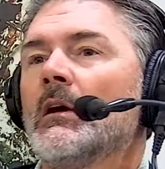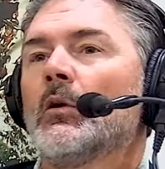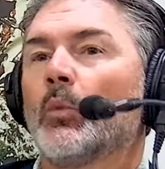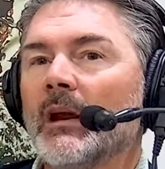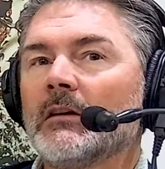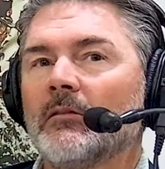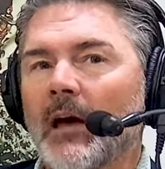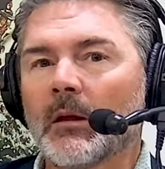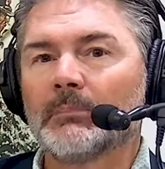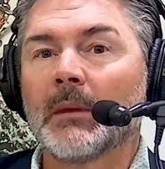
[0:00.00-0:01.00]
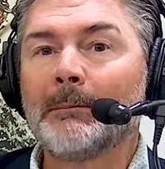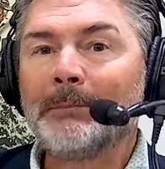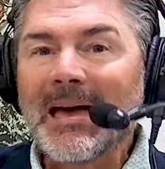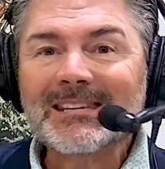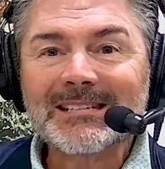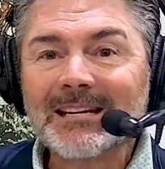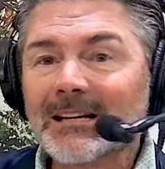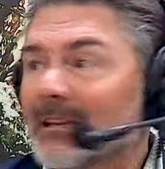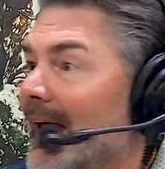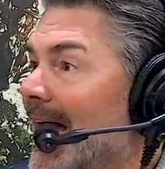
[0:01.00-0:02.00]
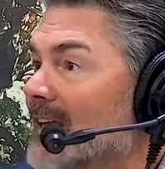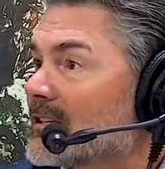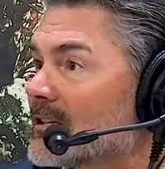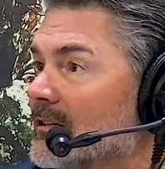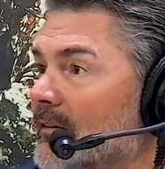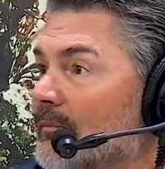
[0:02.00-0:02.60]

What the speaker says: We developed the best-in-class,